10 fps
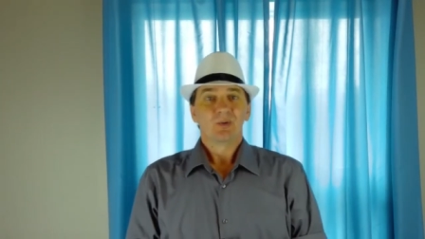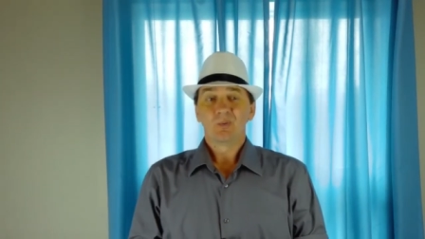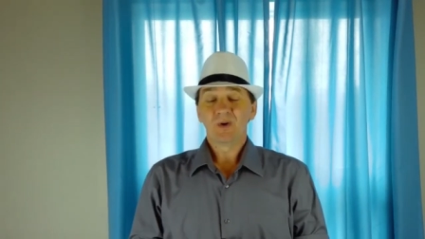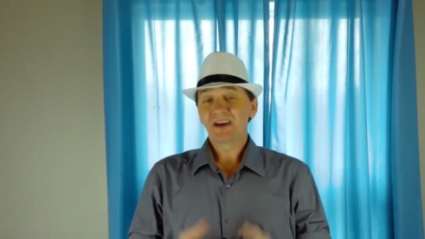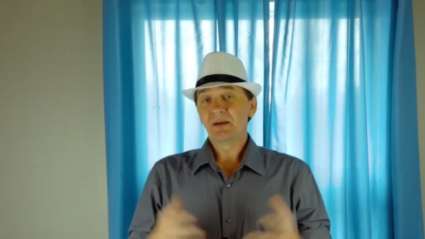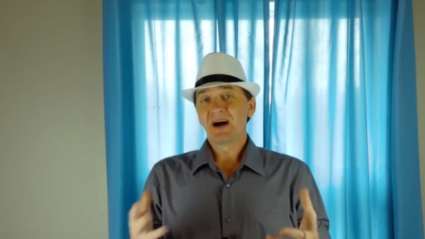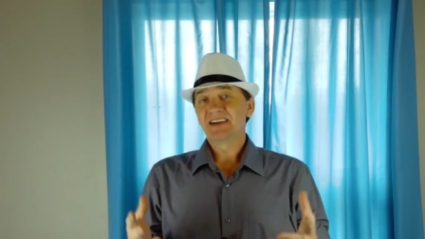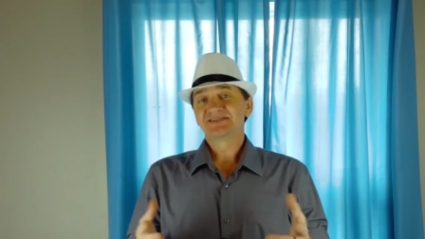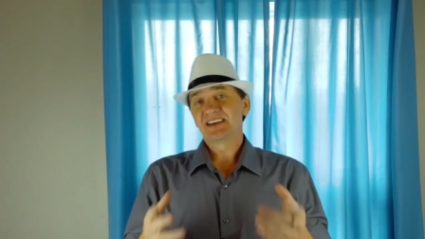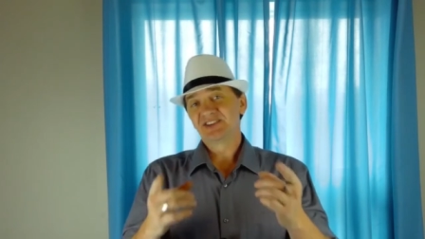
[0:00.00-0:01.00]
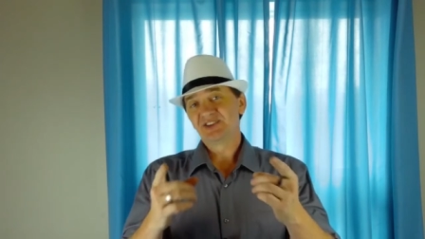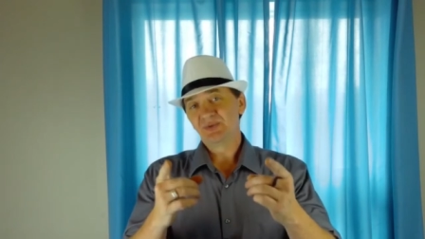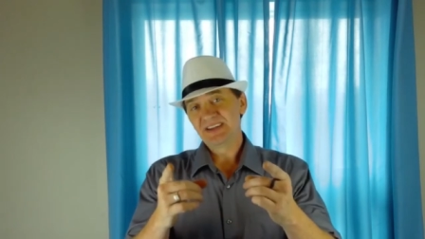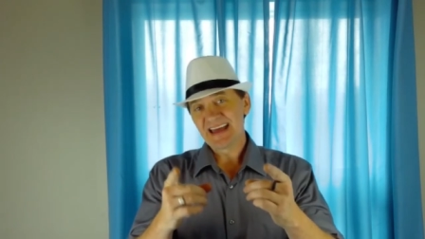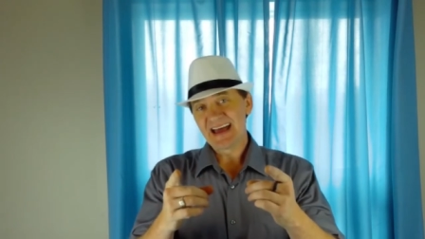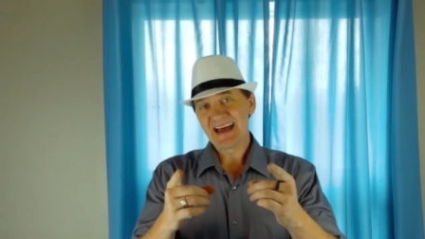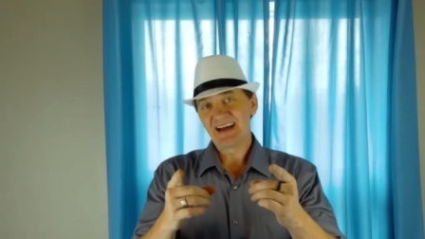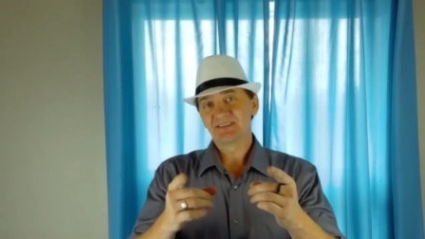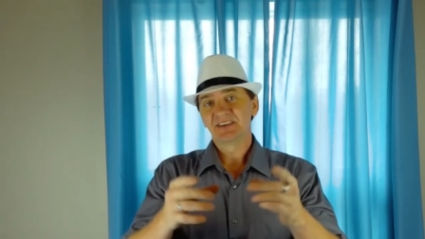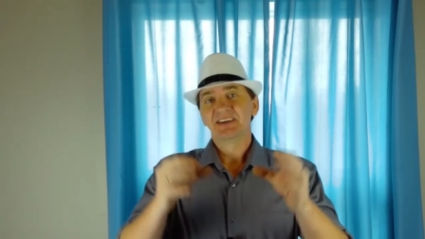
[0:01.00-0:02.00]
What kind of mindset do you need to
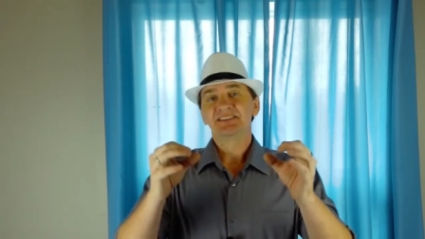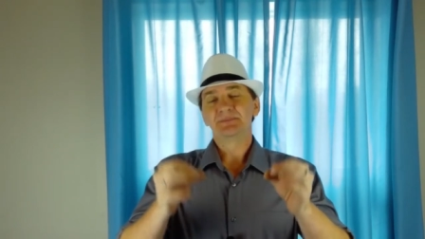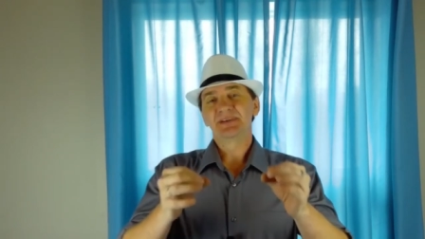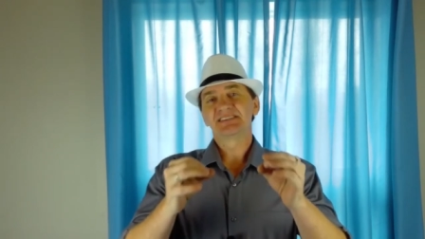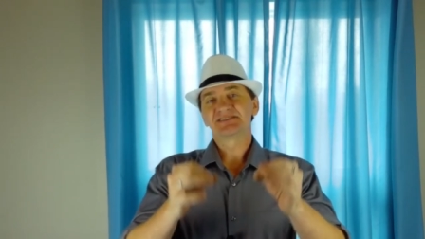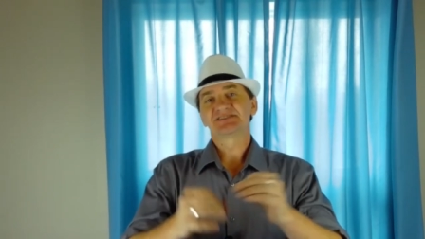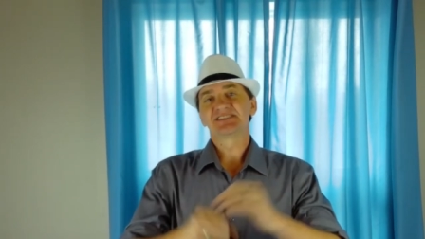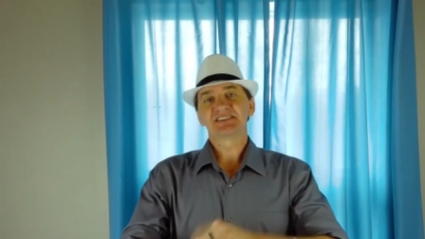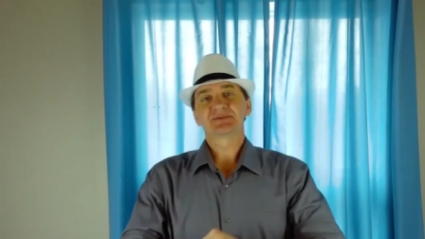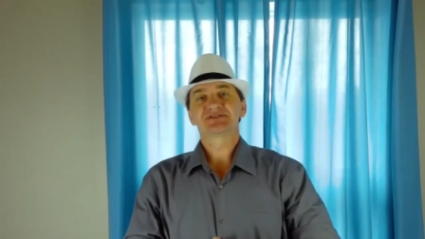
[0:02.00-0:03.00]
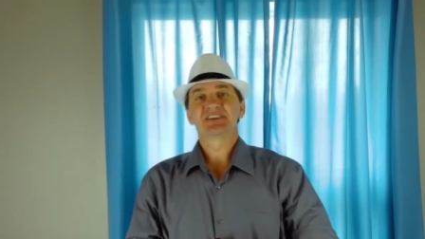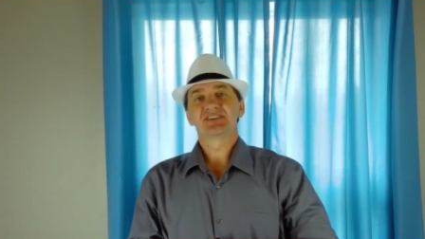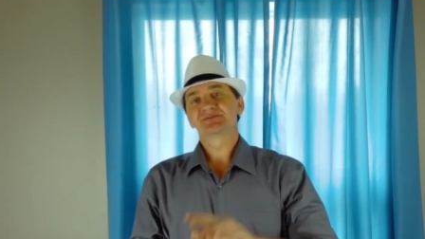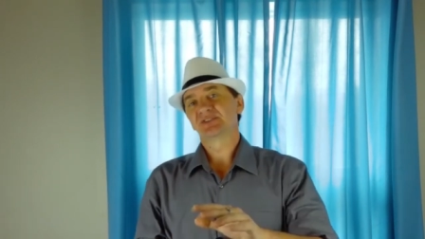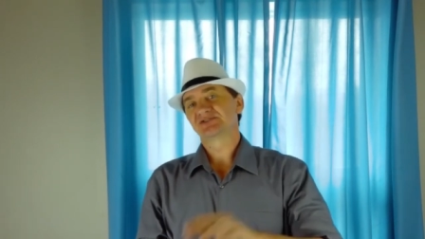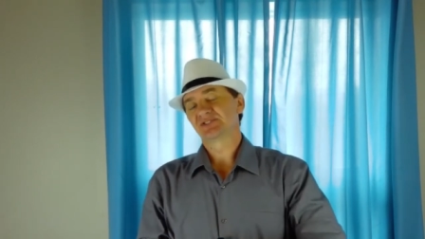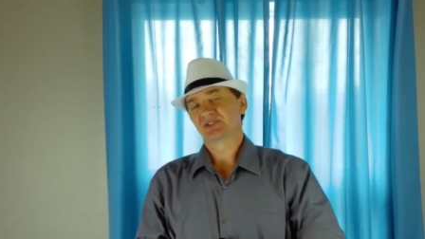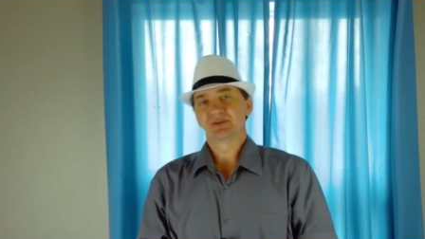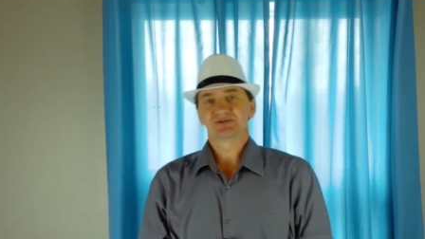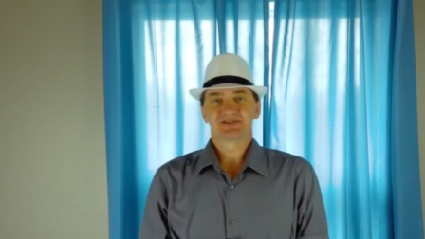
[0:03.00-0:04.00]
have to be a successful salesperson or
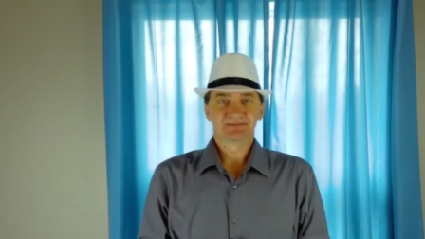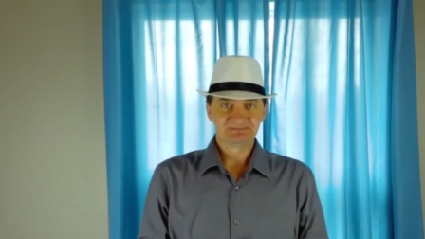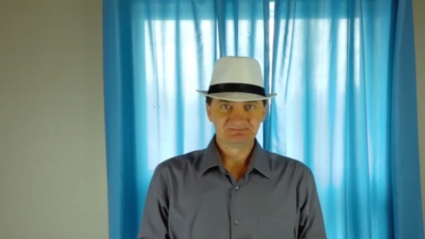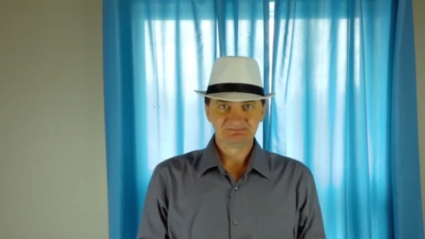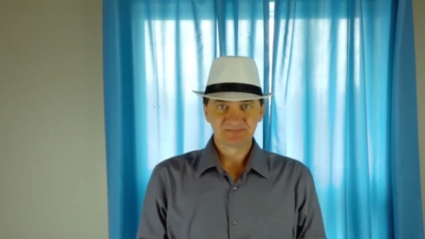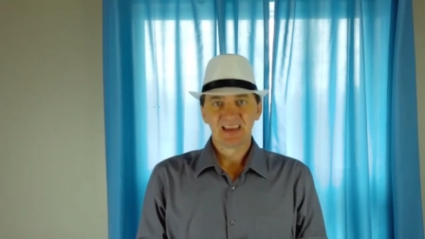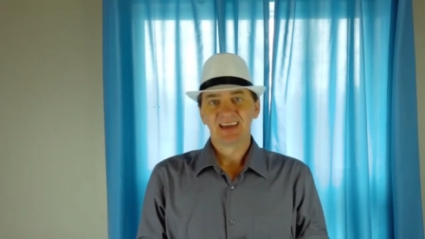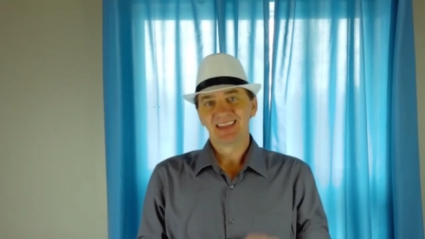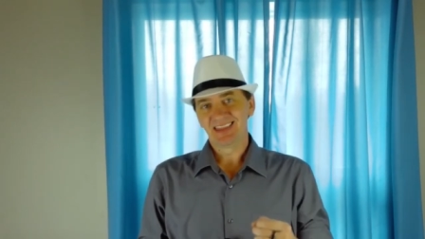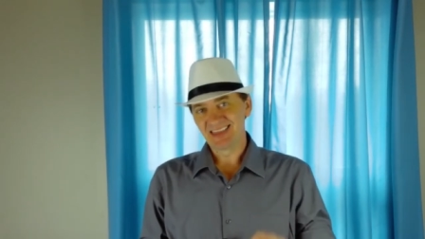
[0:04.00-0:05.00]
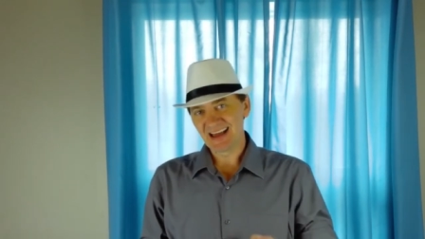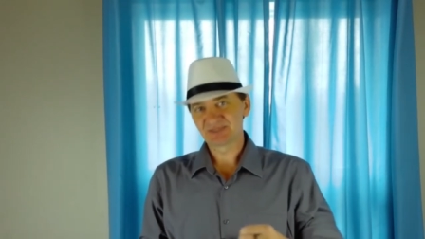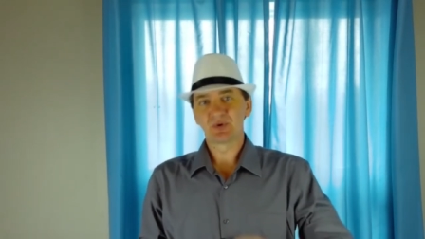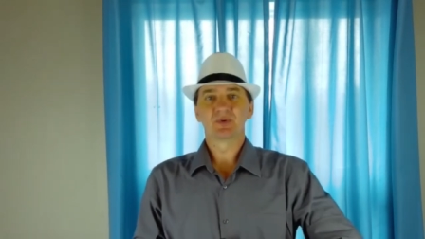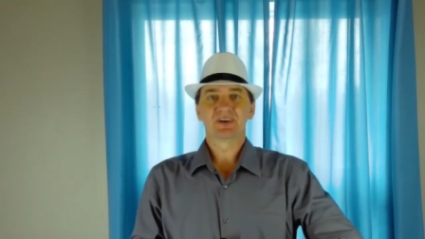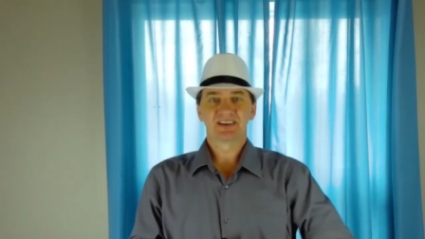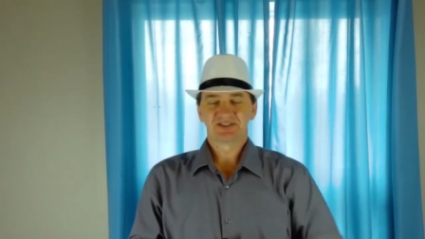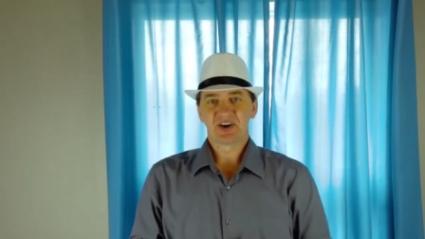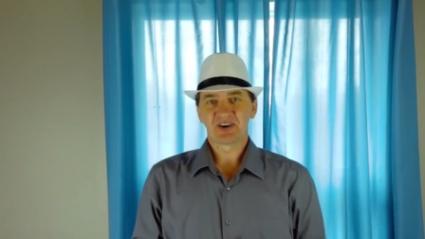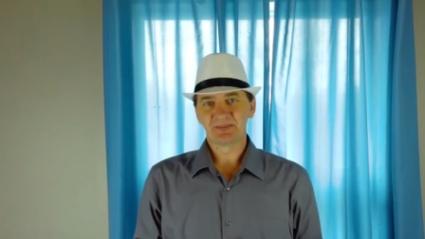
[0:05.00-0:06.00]
closer? That's what we're going to
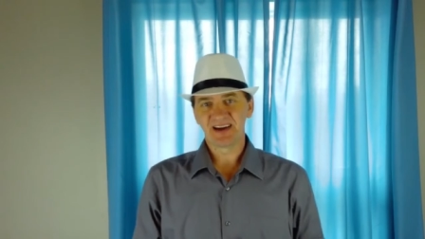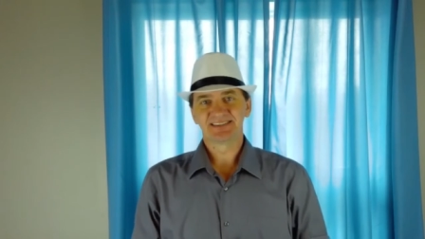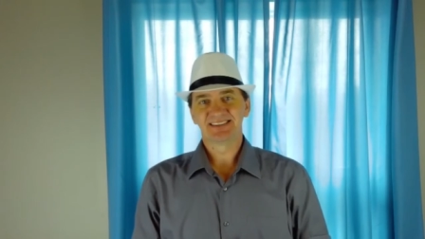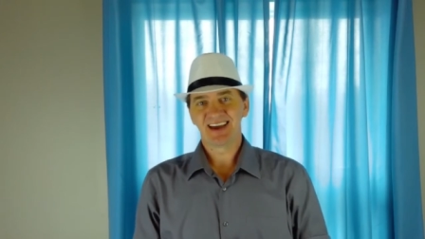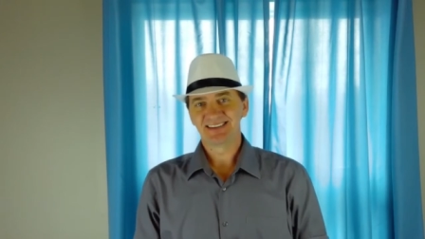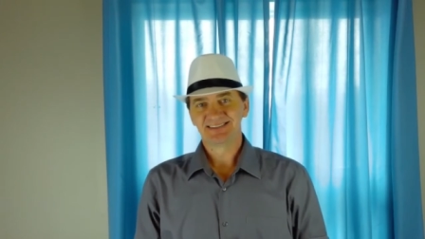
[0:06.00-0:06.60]
talk about today.